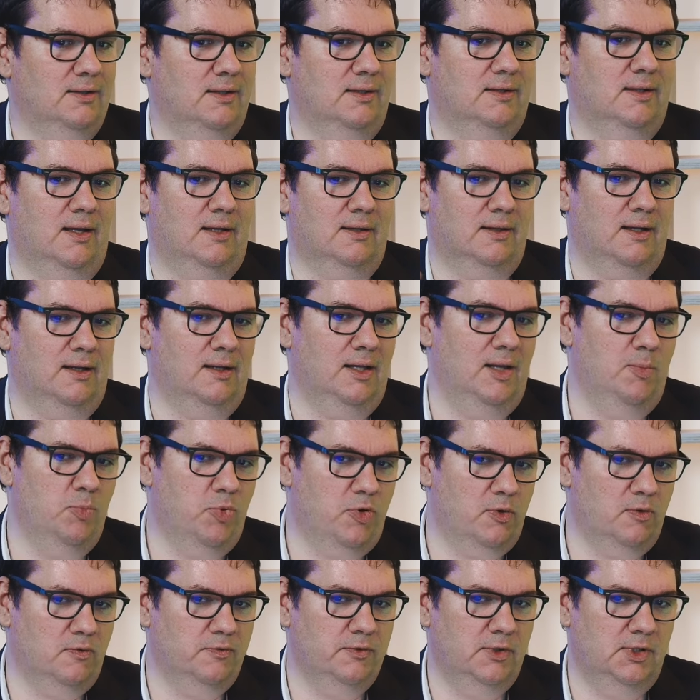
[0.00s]
it and then
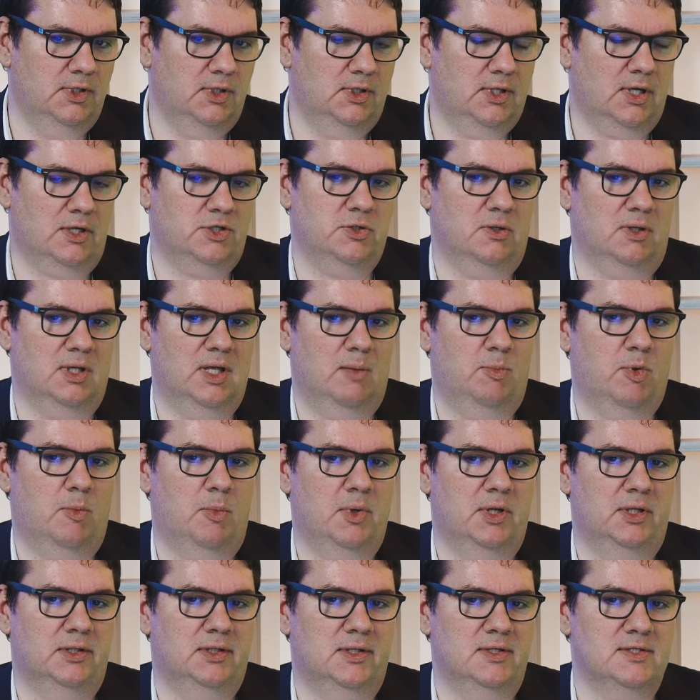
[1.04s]
improve the detection
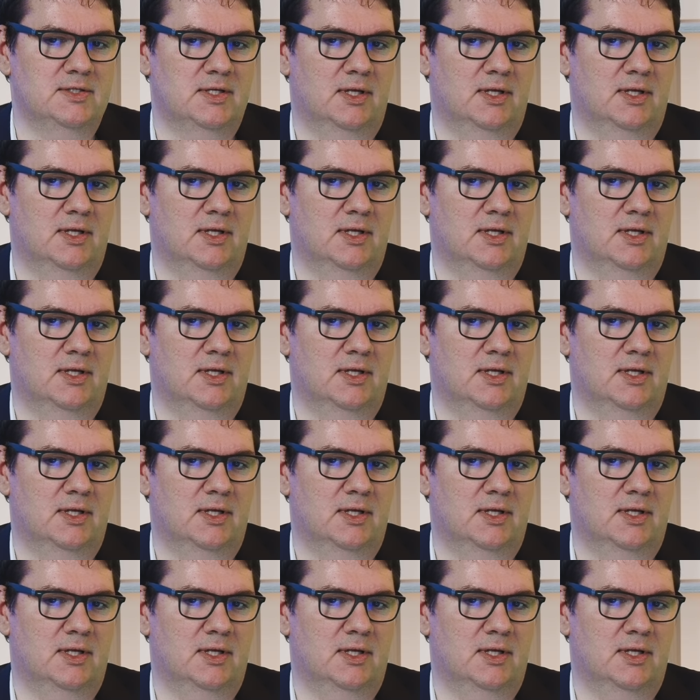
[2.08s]
capabilities.